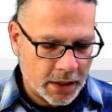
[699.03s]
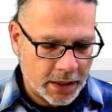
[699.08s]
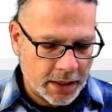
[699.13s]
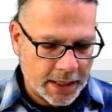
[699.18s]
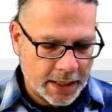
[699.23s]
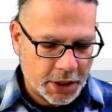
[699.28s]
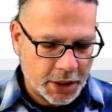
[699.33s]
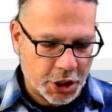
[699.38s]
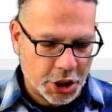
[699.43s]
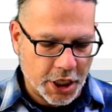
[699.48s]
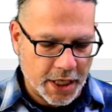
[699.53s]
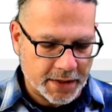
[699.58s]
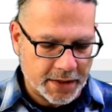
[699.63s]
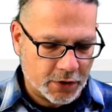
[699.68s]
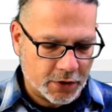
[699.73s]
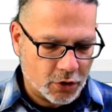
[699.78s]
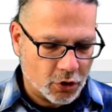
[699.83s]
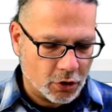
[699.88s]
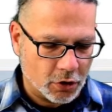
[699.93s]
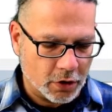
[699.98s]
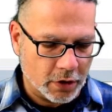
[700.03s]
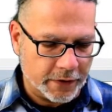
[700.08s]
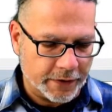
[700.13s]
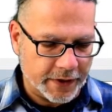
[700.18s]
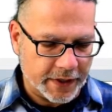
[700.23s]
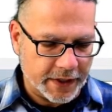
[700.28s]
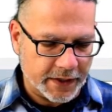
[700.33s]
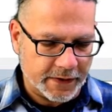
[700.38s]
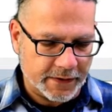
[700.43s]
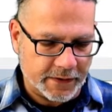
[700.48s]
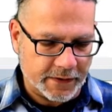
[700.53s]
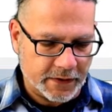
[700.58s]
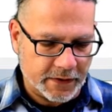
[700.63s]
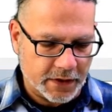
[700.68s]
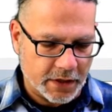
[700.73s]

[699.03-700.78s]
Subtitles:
and I just call this